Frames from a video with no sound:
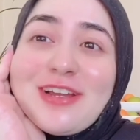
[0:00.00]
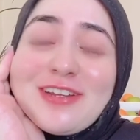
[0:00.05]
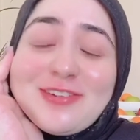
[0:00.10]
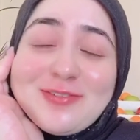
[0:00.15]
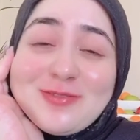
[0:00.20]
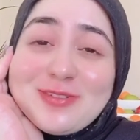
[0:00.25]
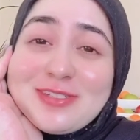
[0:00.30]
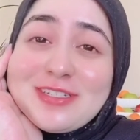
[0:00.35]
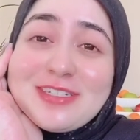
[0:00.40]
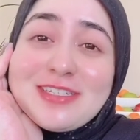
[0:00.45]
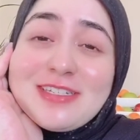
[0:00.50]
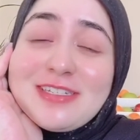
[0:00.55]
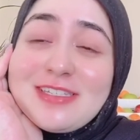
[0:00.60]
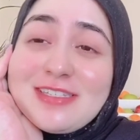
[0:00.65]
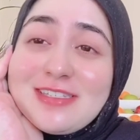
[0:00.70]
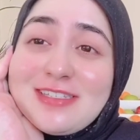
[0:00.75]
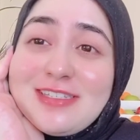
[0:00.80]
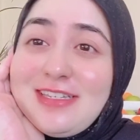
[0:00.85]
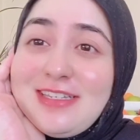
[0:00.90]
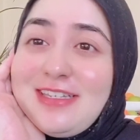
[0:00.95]
I really
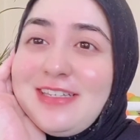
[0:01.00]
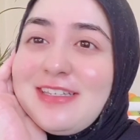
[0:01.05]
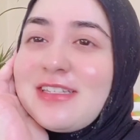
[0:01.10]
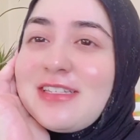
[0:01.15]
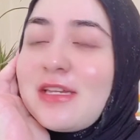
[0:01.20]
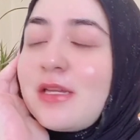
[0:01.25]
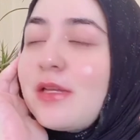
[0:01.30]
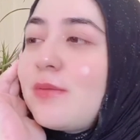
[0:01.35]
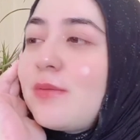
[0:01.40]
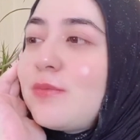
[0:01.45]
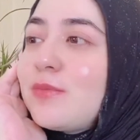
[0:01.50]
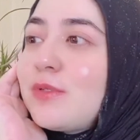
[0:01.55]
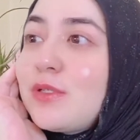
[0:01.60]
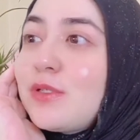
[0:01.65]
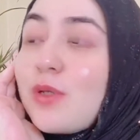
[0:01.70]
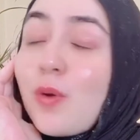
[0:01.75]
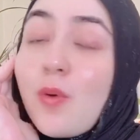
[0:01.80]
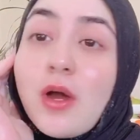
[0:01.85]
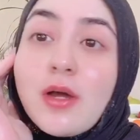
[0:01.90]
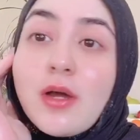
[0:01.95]
need to eat. I am
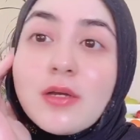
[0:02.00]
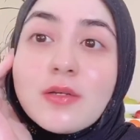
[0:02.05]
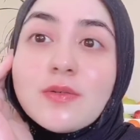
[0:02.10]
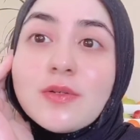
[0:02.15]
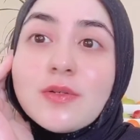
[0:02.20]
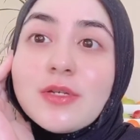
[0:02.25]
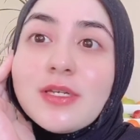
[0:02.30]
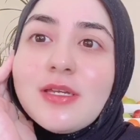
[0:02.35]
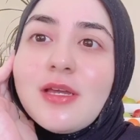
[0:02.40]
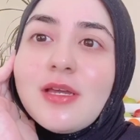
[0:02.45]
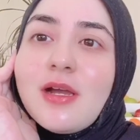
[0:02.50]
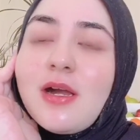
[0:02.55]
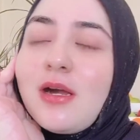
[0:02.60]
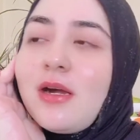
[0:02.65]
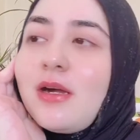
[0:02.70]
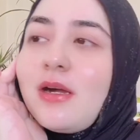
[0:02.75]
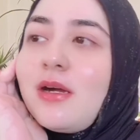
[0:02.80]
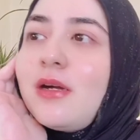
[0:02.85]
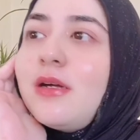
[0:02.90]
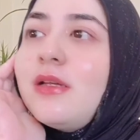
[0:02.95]
so hungry.
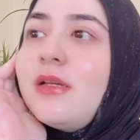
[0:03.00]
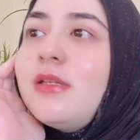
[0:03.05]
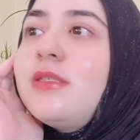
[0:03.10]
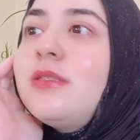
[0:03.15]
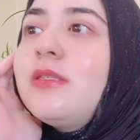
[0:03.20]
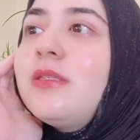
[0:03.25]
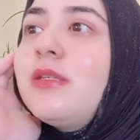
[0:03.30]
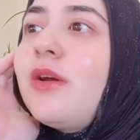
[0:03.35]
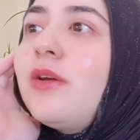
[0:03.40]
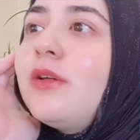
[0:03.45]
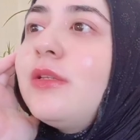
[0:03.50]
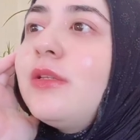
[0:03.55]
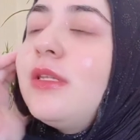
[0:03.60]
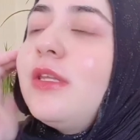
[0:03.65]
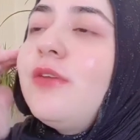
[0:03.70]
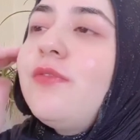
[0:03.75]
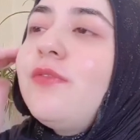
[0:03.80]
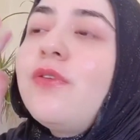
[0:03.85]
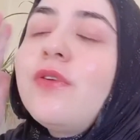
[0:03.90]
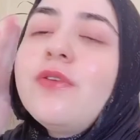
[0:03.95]
It's
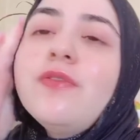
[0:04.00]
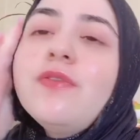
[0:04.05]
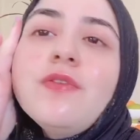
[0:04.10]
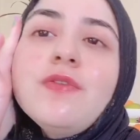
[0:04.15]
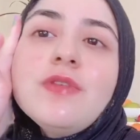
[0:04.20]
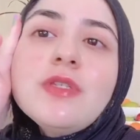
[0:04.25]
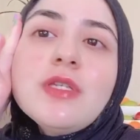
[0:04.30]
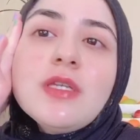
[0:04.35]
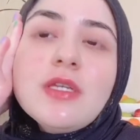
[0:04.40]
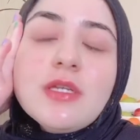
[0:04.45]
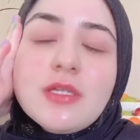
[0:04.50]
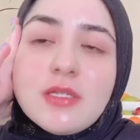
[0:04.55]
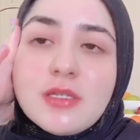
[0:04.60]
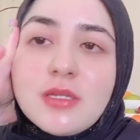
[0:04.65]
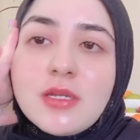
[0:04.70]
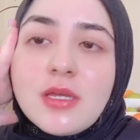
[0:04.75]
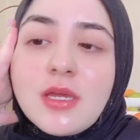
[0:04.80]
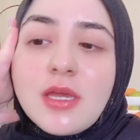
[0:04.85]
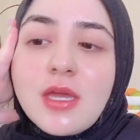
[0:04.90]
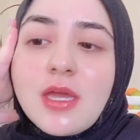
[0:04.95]
currently
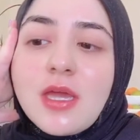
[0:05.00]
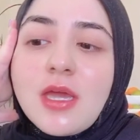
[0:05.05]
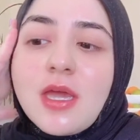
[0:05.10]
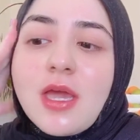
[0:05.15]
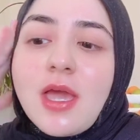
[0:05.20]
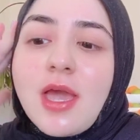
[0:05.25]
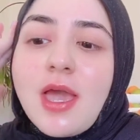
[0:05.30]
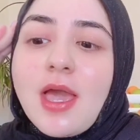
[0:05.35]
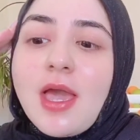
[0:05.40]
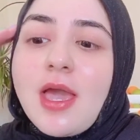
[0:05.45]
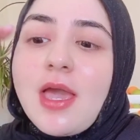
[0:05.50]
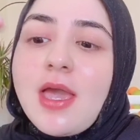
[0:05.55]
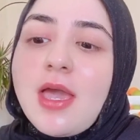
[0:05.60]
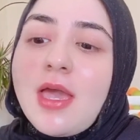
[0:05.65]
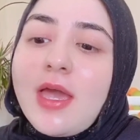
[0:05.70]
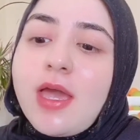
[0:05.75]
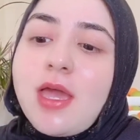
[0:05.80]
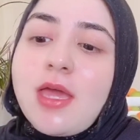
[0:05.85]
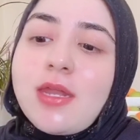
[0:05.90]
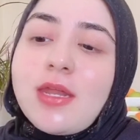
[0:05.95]
4:15
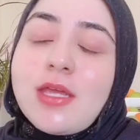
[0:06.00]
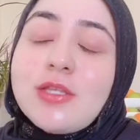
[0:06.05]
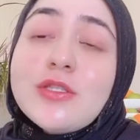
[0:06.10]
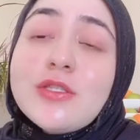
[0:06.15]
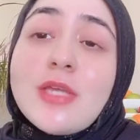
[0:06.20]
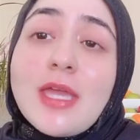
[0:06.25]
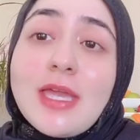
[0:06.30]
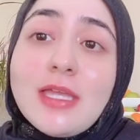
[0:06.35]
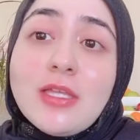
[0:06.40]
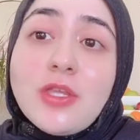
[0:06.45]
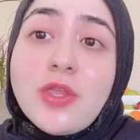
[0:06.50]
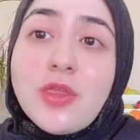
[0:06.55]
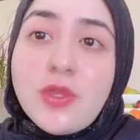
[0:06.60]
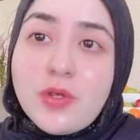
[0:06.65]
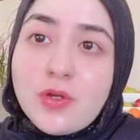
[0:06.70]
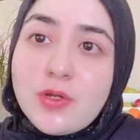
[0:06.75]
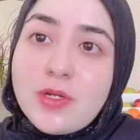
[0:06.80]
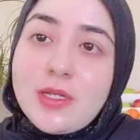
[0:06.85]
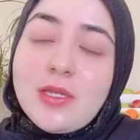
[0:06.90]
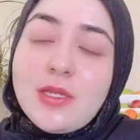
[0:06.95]
and at
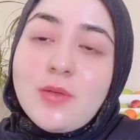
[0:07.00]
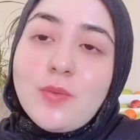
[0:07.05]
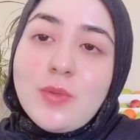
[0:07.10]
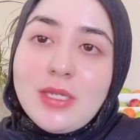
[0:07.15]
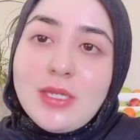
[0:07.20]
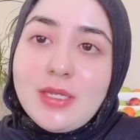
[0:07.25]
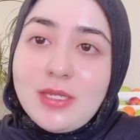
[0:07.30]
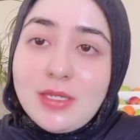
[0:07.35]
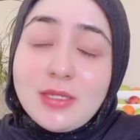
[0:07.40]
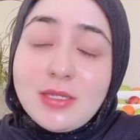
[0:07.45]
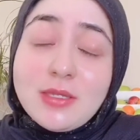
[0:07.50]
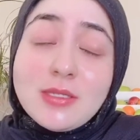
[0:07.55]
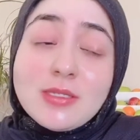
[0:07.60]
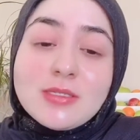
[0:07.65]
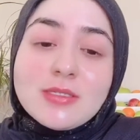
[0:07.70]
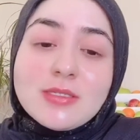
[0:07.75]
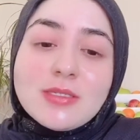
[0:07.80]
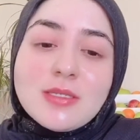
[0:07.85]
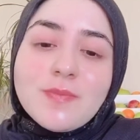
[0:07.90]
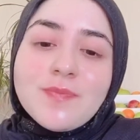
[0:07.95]
8:30 we eat.
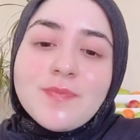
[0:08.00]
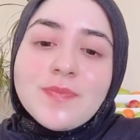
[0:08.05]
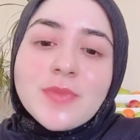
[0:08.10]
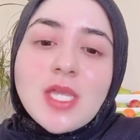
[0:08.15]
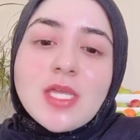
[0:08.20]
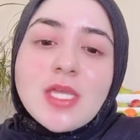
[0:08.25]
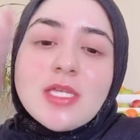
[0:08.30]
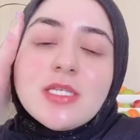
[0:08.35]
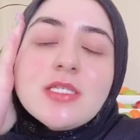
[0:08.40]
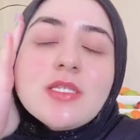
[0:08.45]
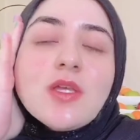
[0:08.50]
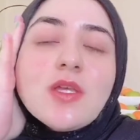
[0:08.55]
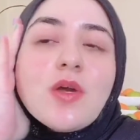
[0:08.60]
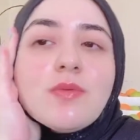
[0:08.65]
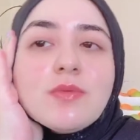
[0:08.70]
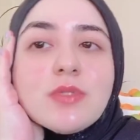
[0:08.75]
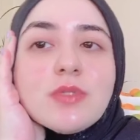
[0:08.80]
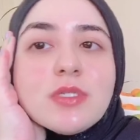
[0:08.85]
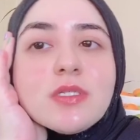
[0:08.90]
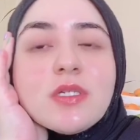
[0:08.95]
So
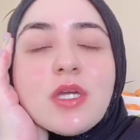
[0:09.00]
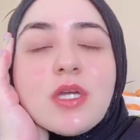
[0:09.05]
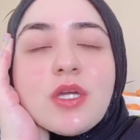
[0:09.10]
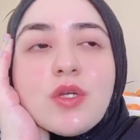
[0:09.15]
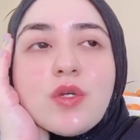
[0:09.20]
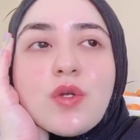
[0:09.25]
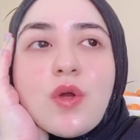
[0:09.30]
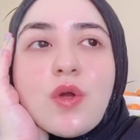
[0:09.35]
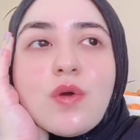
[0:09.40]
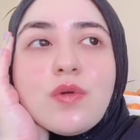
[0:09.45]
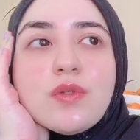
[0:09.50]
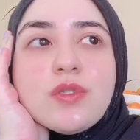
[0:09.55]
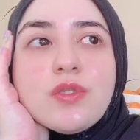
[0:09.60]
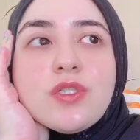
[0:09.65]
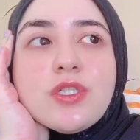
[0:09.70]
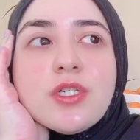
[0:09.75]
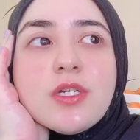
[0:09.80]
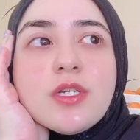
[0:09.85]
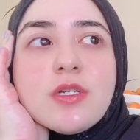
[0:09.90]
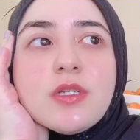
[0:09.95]
I'm just gonna go
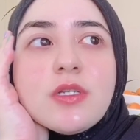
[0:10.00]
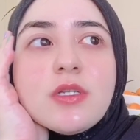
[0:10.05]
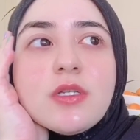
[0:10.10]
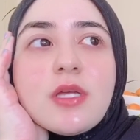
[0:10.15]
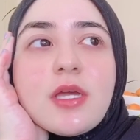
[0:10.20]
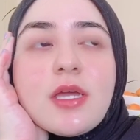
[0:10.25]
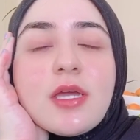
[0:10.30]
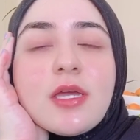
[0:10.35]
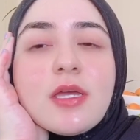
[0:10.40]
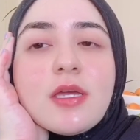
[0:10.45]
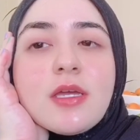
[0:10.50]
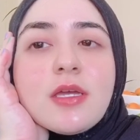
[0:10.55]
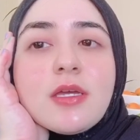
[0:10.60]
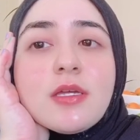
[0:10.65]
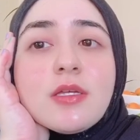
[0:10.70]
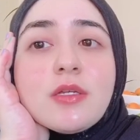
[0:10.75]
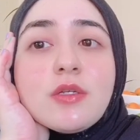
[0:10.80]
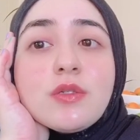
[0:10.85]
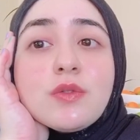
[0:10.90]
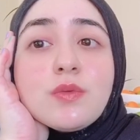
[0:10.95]
chill
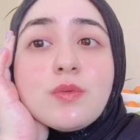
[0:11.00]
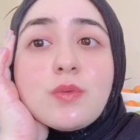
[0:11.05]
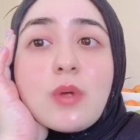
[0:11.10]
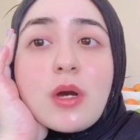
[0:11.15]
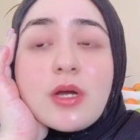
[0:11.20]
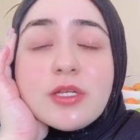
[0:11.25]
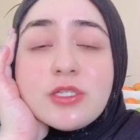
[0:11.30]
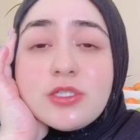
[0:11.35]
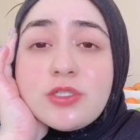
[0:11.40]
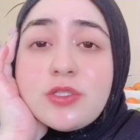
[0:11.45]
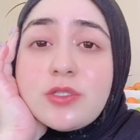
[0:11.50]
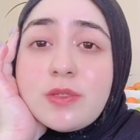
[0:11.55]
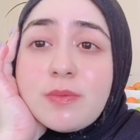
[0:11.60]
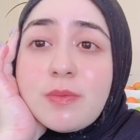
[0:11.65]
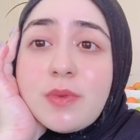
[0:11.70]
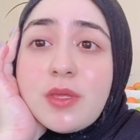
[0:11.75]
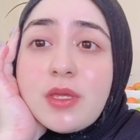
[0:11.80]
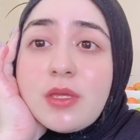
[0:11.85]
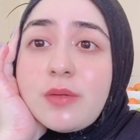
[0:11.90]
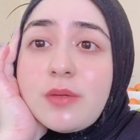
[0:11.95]
and watch
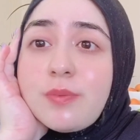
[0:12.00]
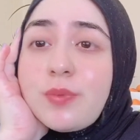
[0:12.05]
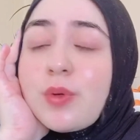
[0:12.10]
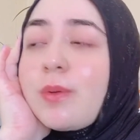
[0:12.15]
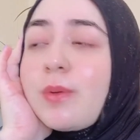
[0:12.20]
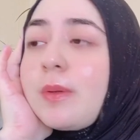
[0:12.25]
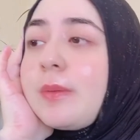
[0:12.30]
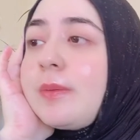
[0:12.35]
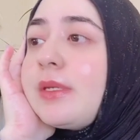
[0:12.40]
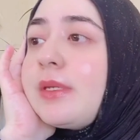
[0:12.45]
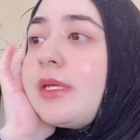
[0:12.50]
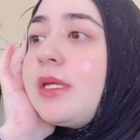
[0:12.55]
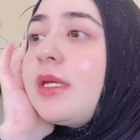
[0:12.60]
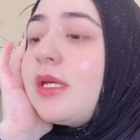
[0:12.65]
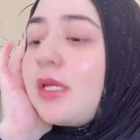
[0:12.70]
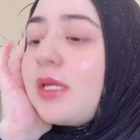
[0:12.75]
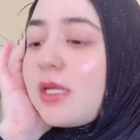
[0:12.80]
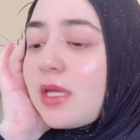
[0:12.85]
something probably.